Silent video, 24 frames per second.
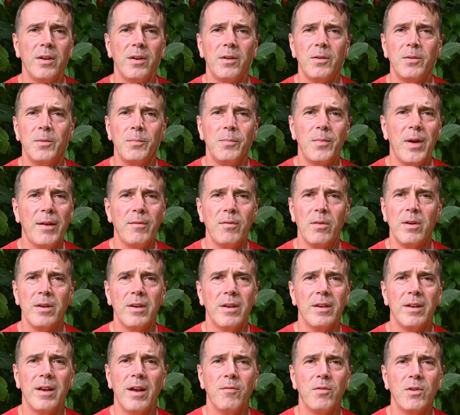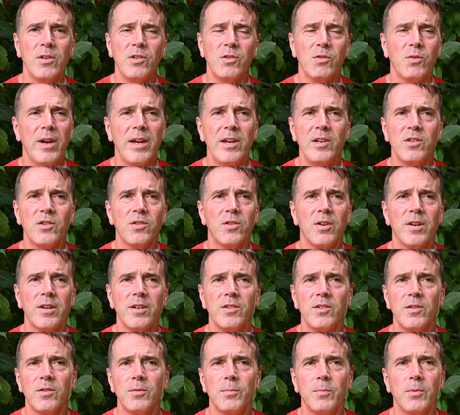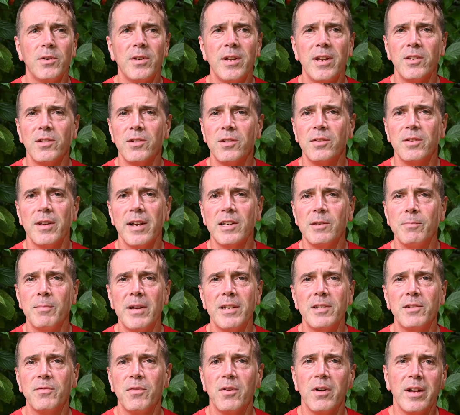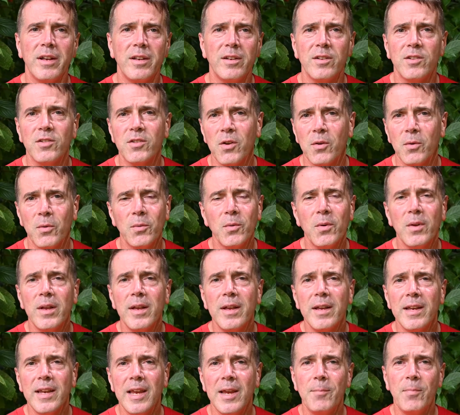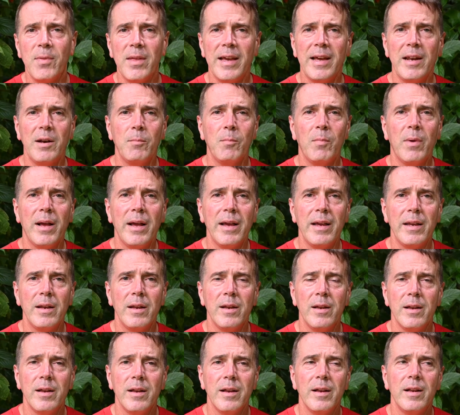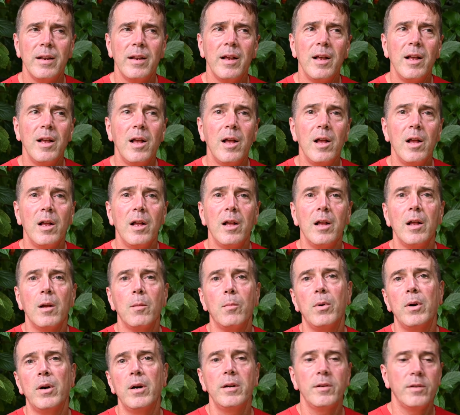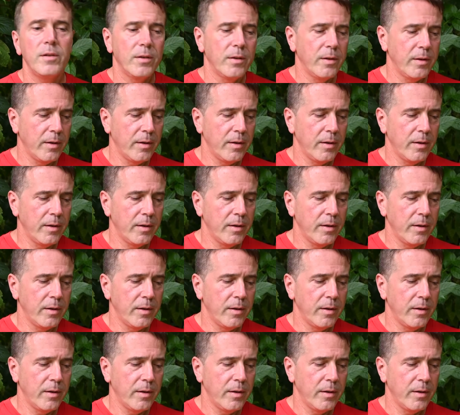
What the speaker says: Every stranger is your potential next best friend. So keep that in mind. But